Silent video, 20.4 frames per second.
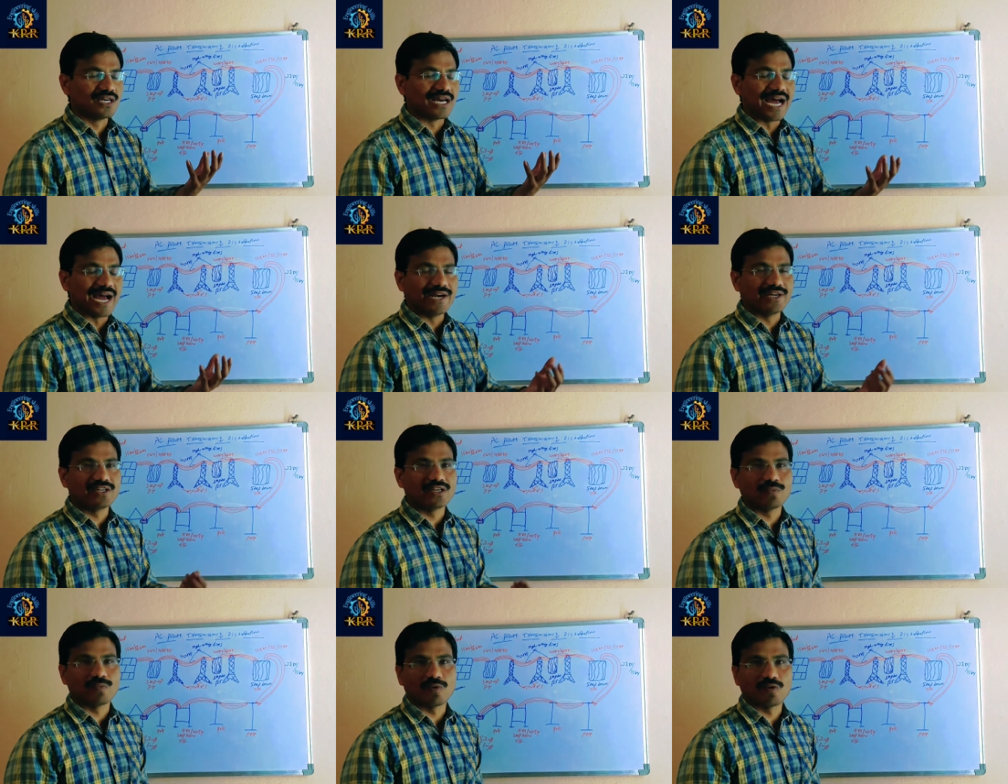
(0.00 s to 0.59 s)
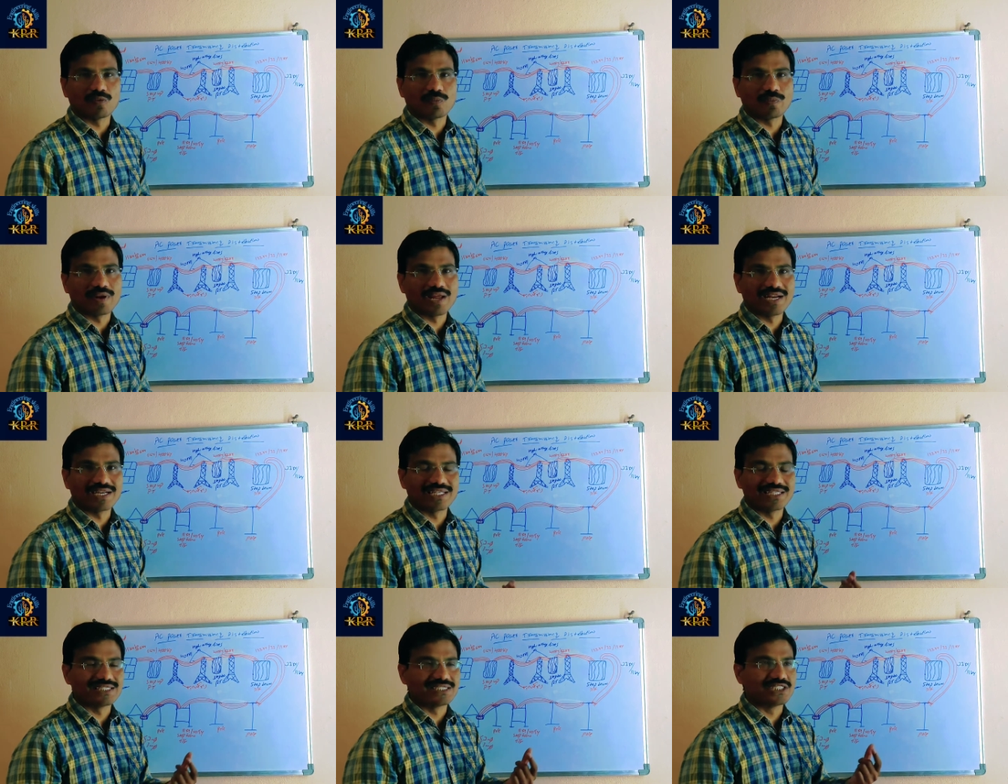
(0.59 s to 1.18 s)
hydro power
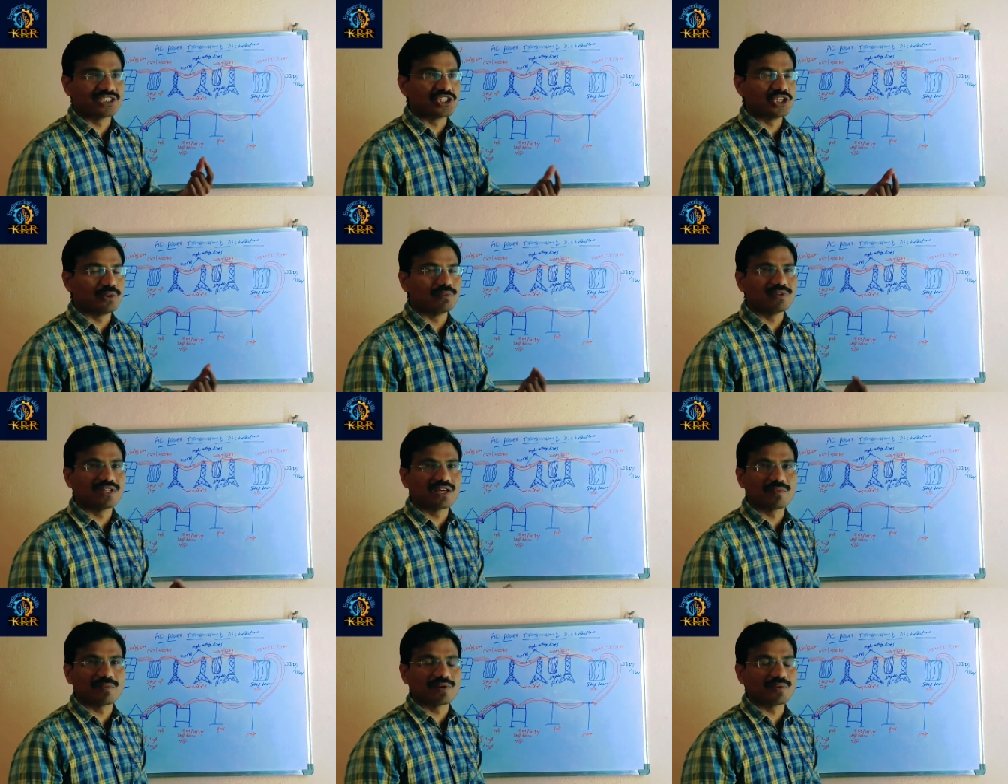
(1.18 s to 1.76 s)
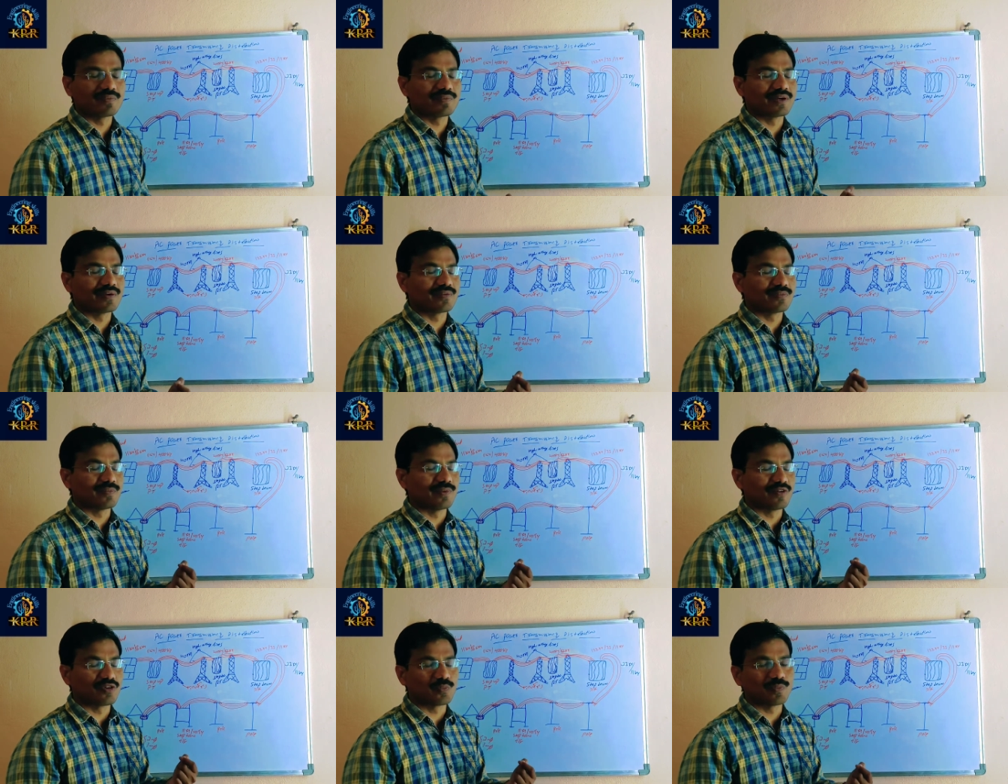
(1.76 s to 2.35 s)
plant, steam
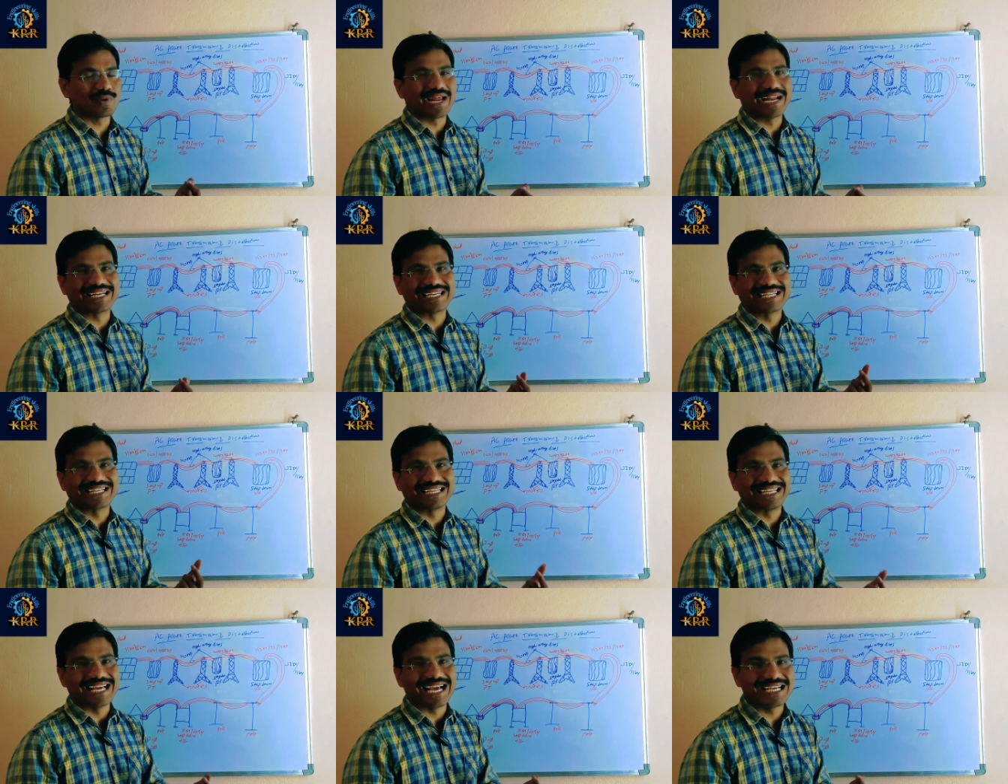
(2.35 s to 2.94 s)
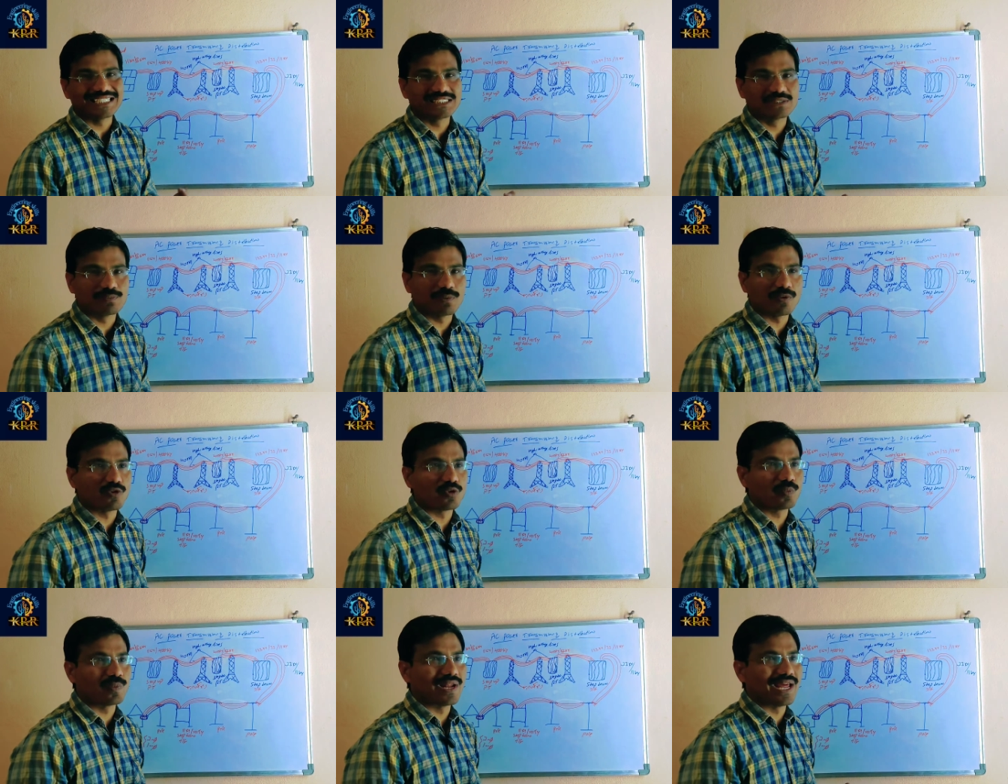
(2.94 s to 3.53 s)
power plant, gas
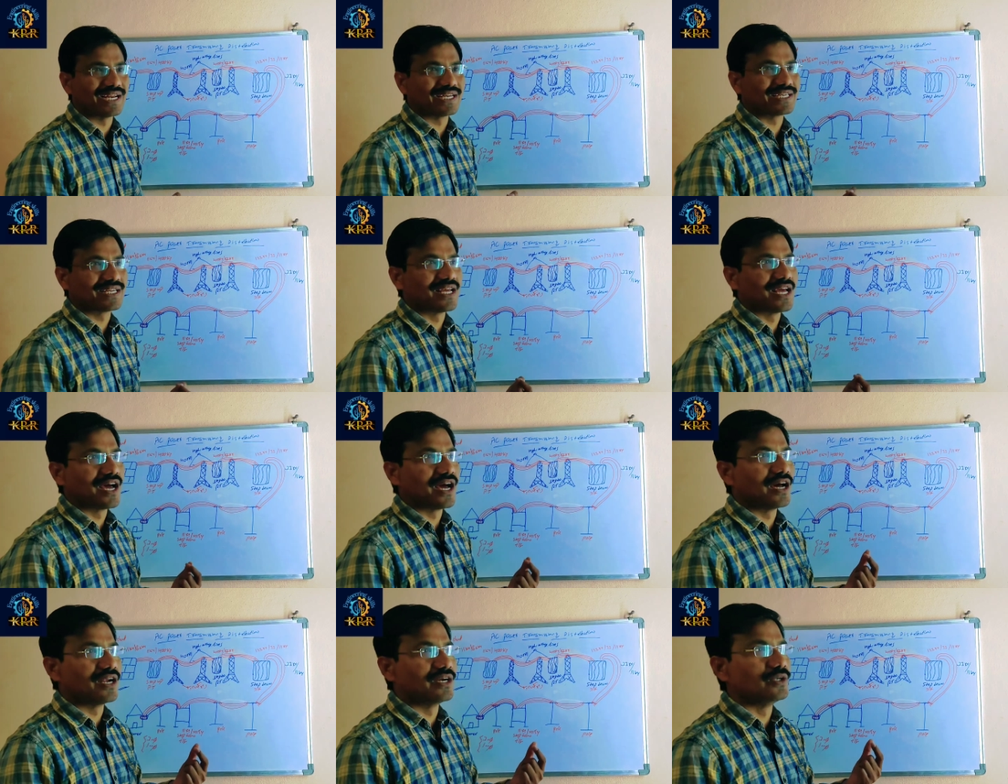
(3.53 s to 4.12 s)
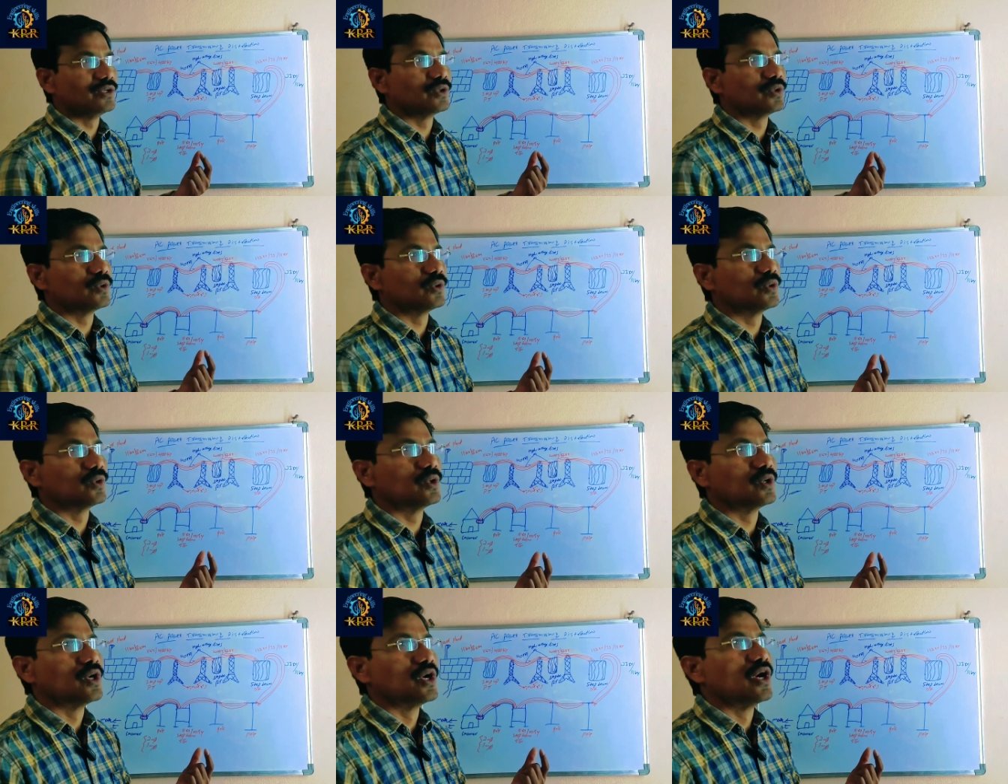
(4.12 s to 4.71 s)
power plant, and
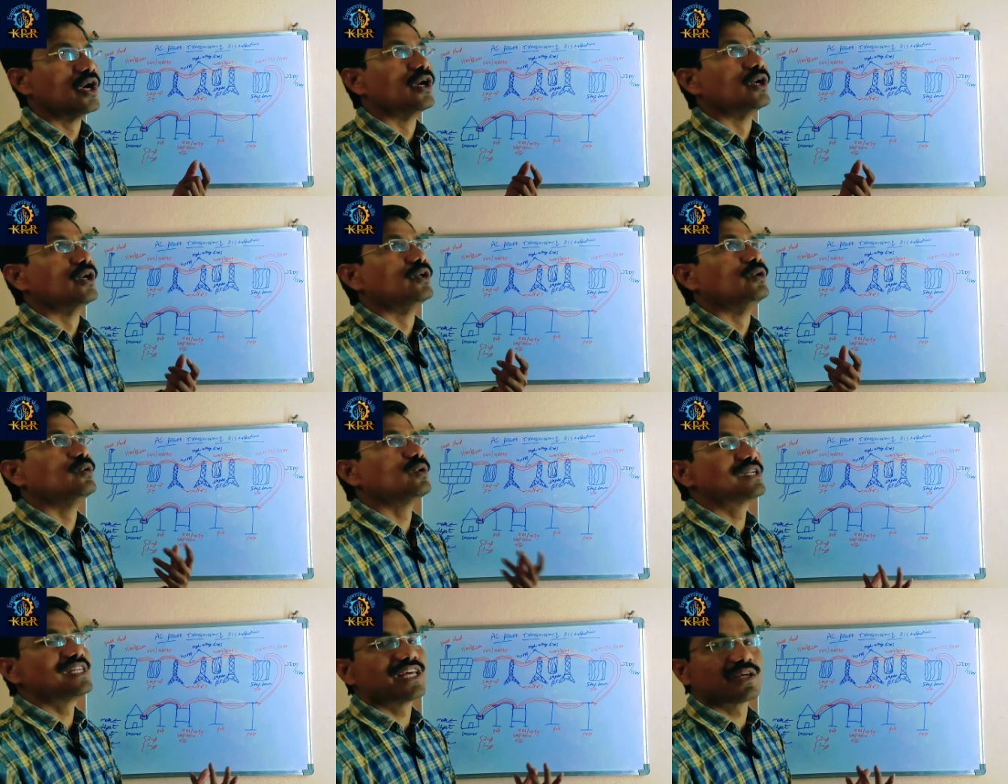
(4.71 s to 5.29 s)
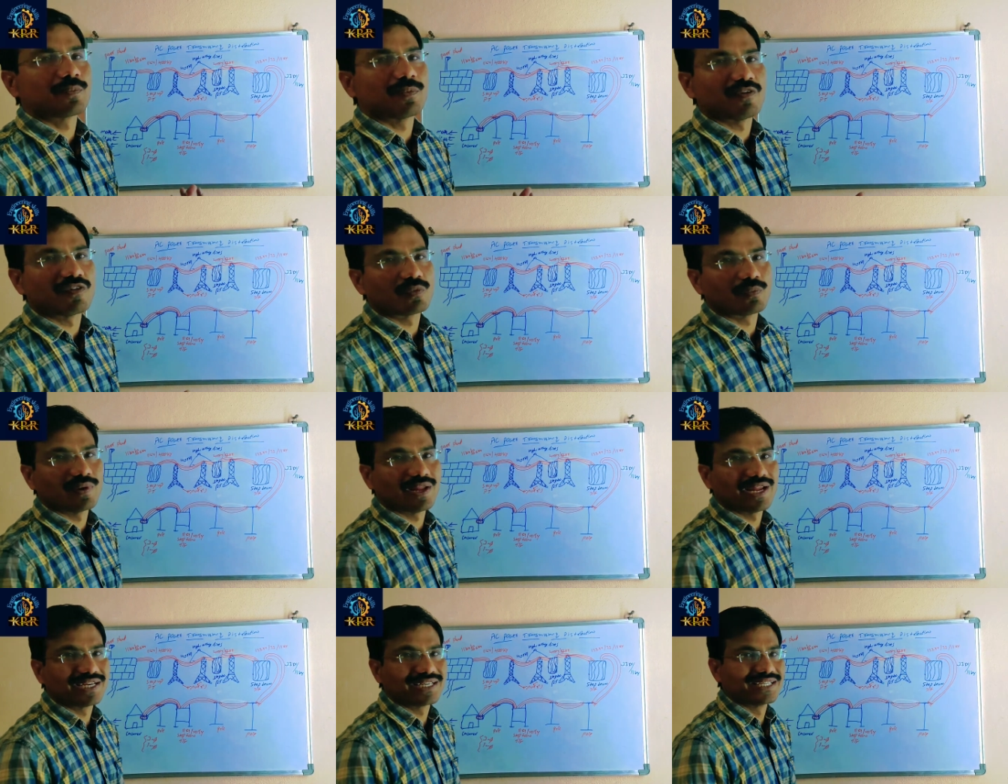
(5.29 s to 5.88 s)
oh, nuclear power
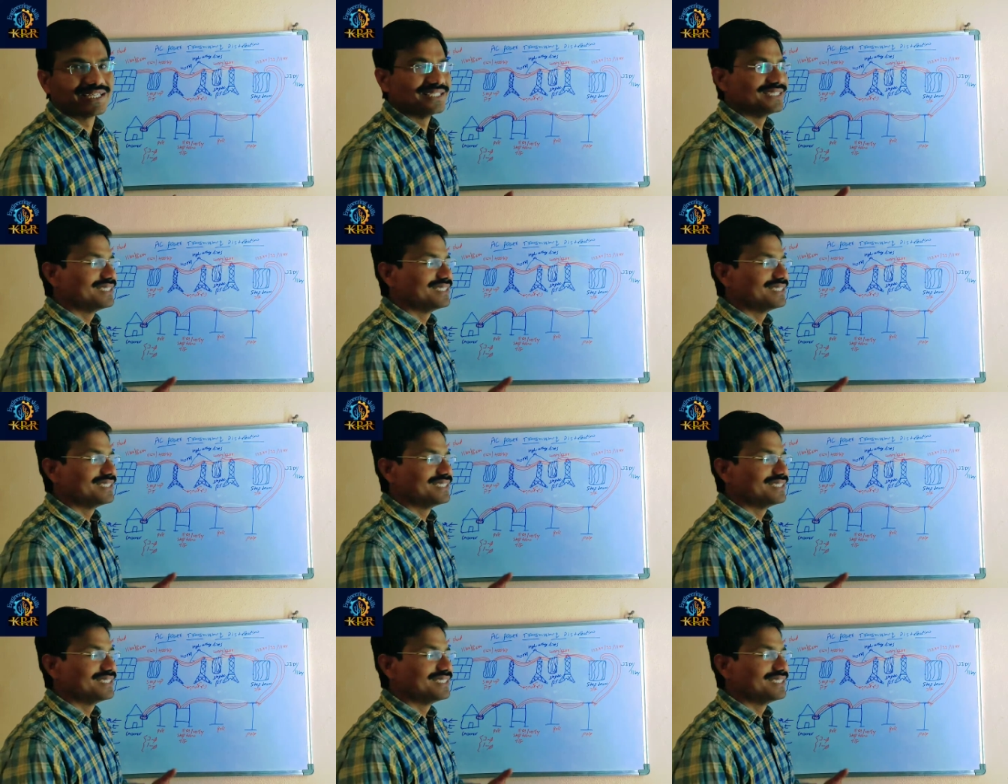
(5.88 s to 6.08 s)
plant.